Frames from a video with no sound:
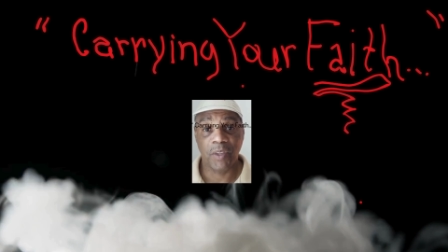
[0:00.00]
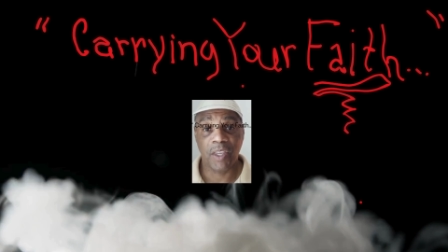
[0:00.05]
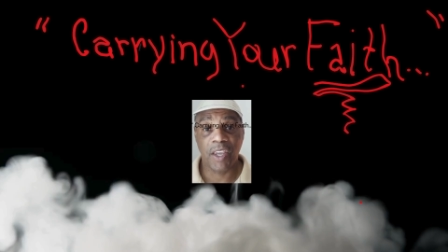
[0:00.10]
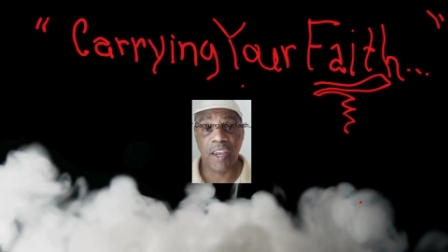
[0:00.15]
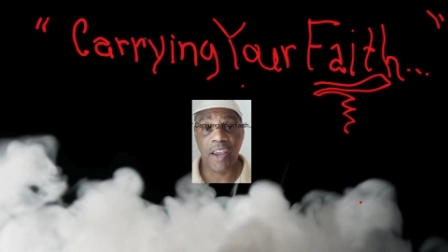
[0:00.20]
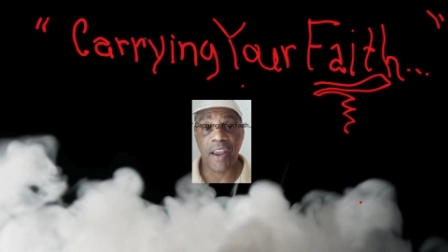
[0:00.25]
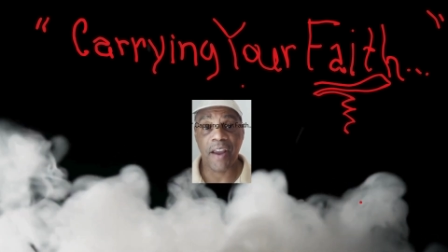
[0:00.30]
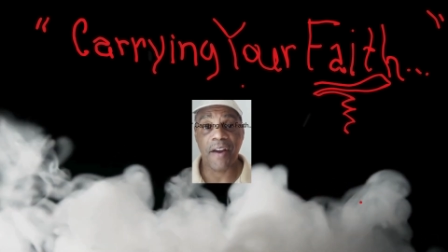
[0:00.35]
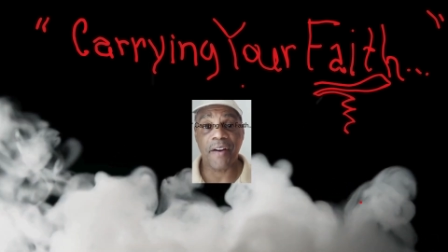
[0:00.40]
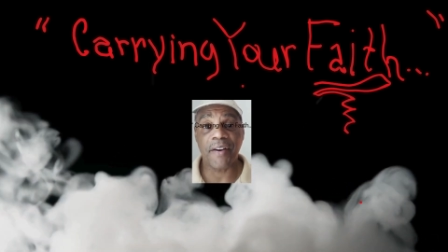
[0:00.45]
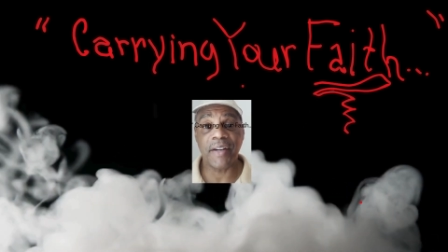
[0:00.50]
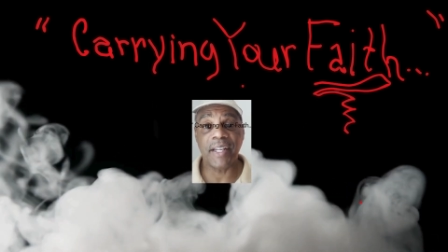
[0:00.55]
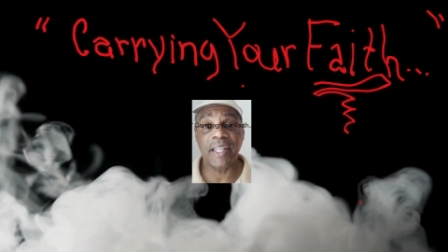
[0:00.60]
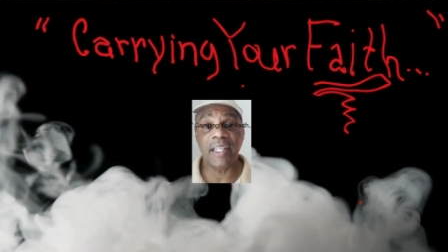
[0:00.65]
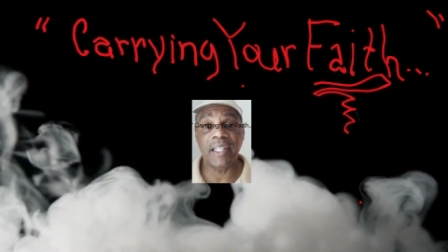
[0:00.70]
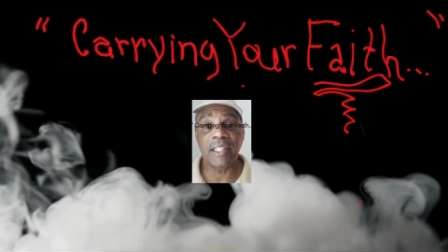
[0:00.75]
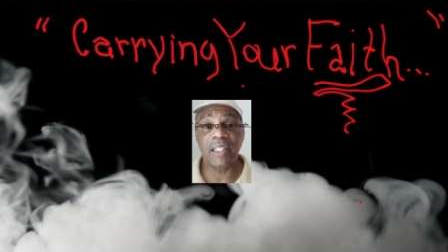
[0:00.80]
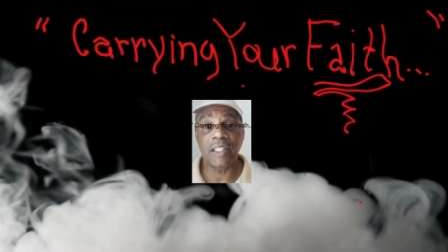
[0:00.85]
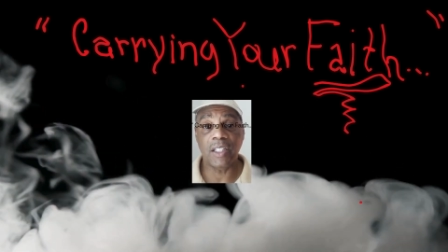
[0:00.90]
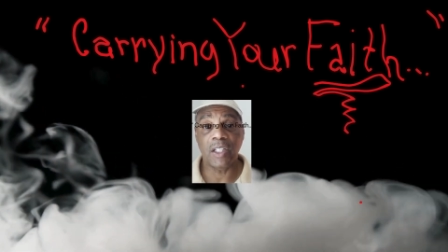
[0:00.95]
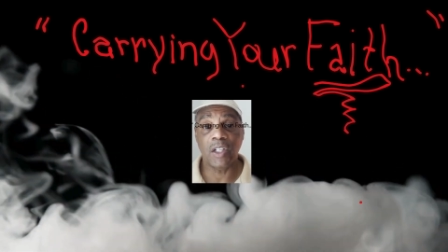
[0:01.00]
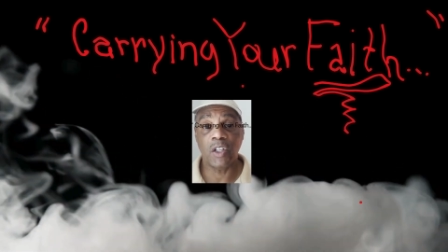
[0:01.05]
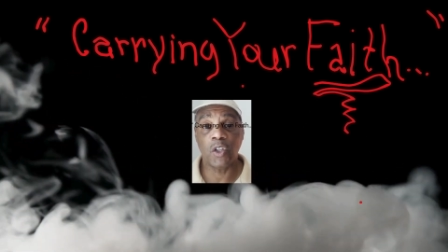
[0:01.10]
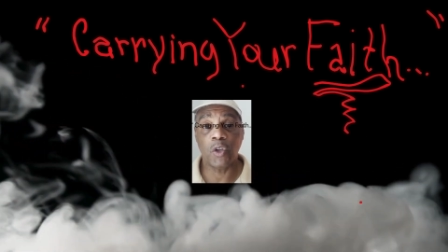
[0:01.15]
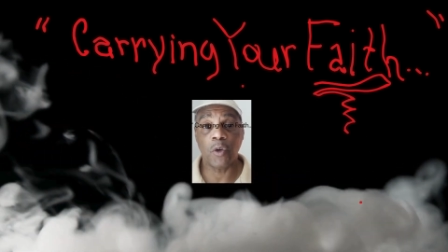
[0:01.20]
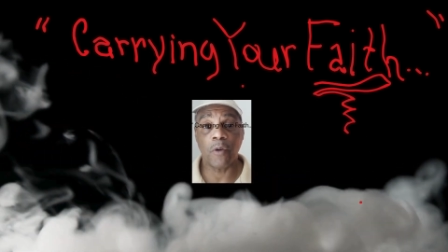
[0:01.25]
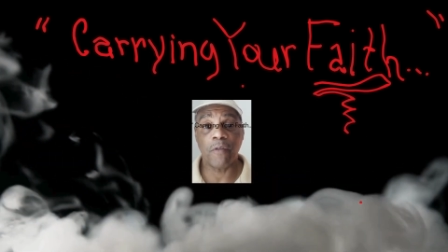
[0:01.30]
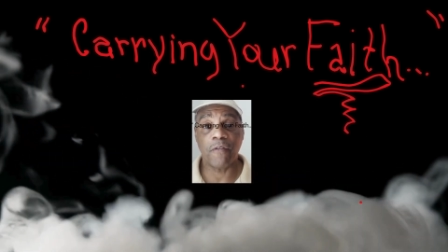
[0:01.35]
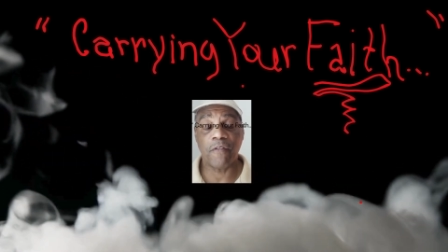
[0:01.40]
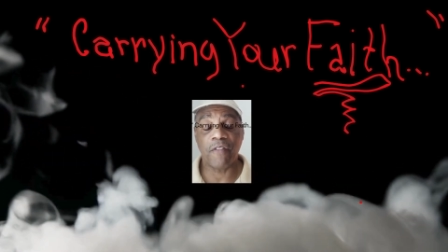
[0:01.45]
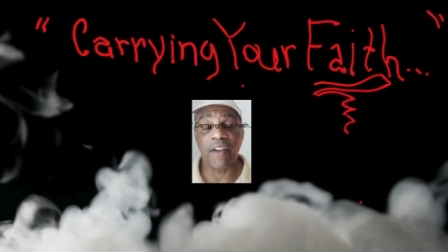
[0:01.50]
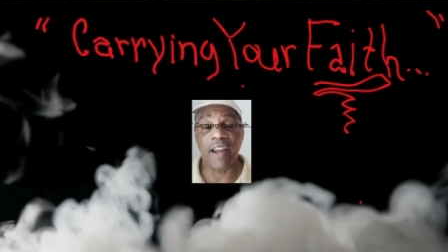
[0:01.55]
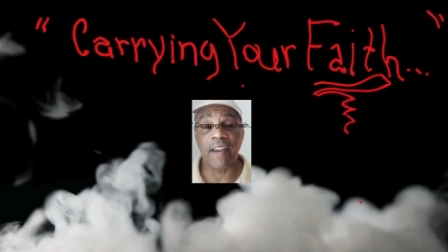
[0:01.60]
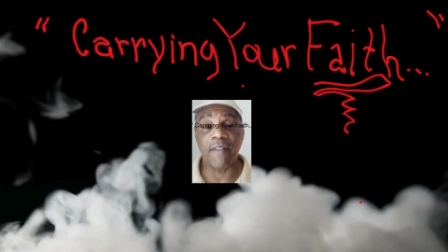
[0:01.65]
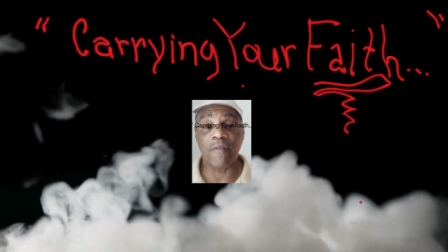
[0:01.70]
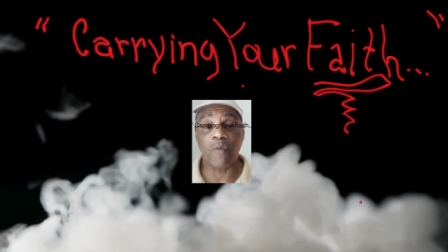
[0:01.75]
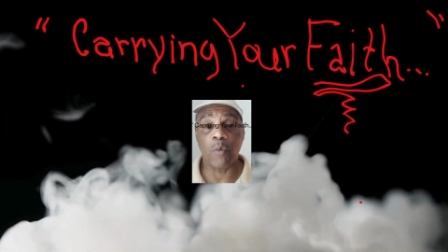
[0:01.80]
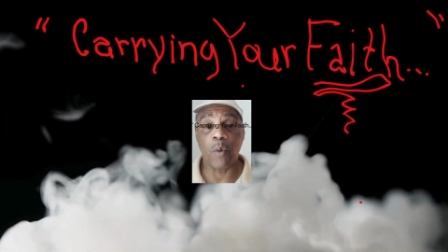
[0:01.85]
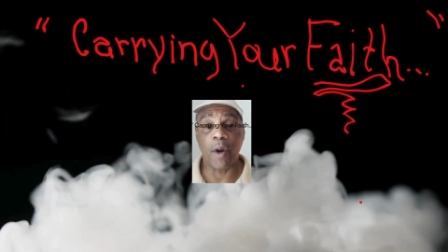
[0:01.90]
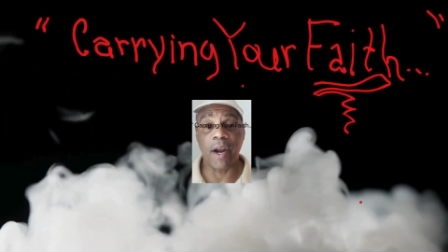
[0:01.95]
Carrying your
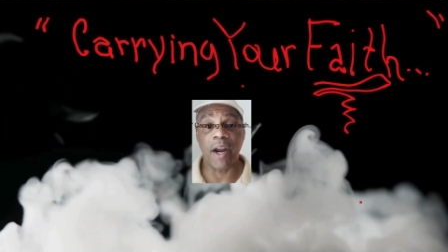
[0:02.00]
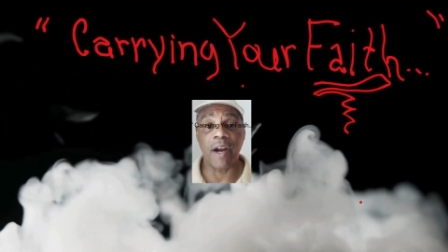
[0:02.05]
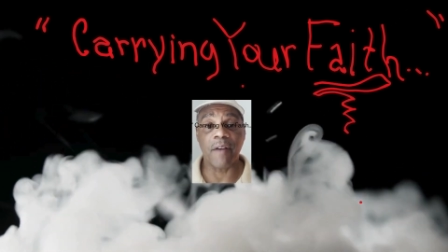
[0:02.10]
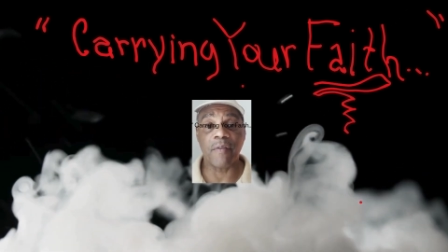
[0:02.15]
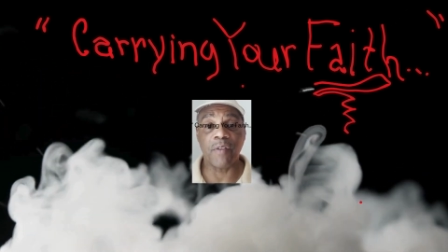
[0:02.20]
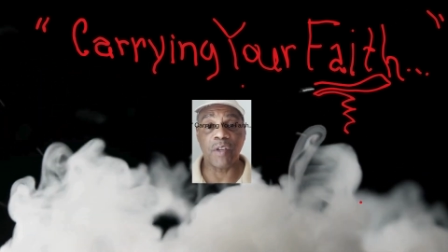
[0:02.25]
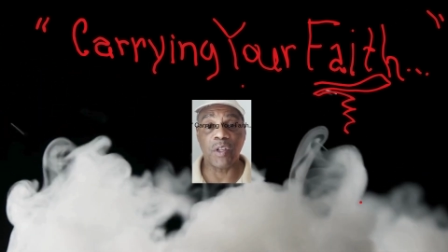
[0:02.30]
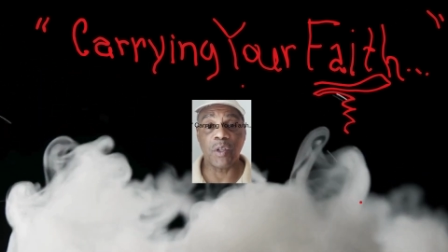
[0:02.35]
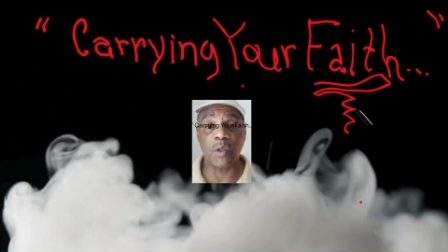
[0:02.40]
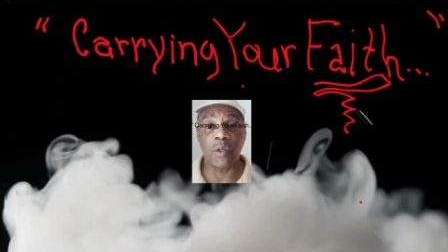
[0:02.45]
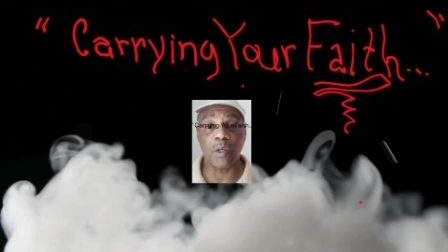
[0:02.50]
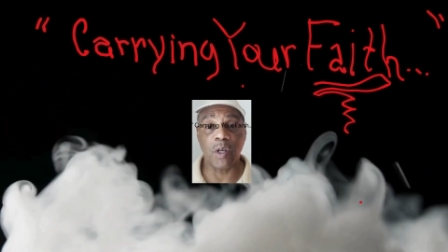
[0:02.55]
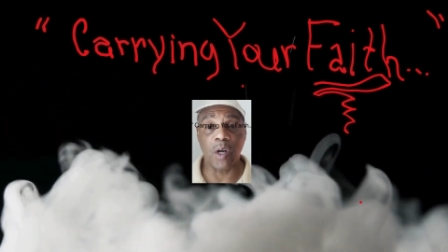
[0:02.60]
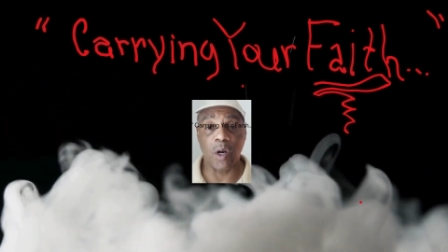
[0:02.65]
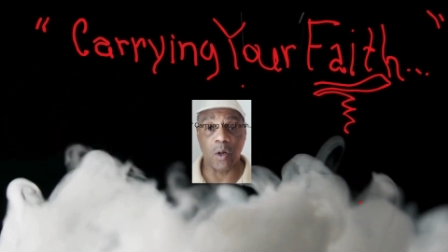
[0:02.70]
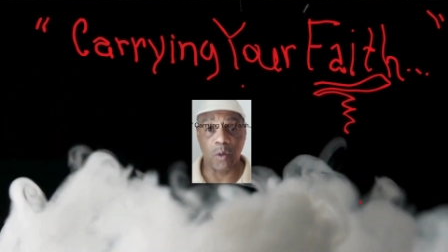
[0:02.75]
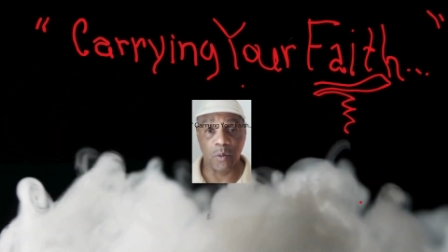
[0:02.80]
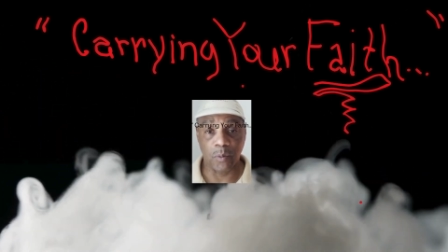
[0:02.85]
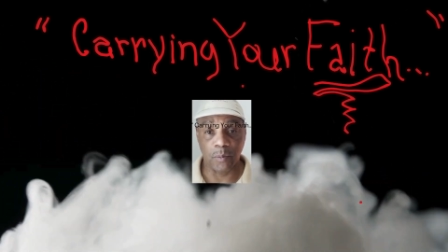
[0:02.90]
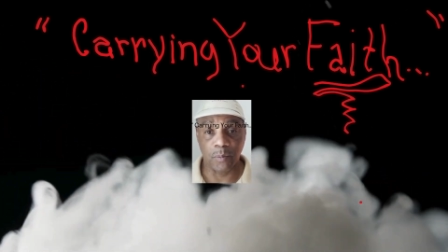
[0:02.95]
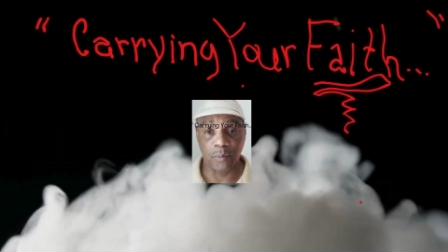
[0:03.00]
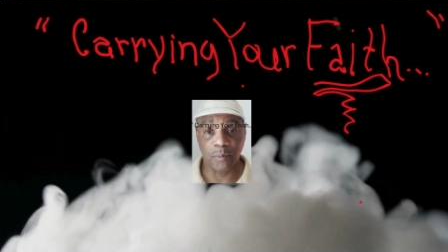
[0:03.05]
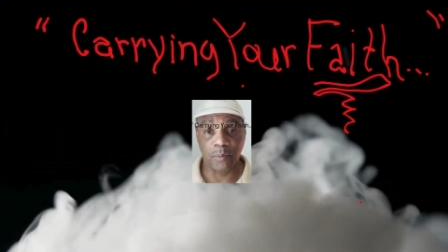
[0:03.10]
faith wherever you go.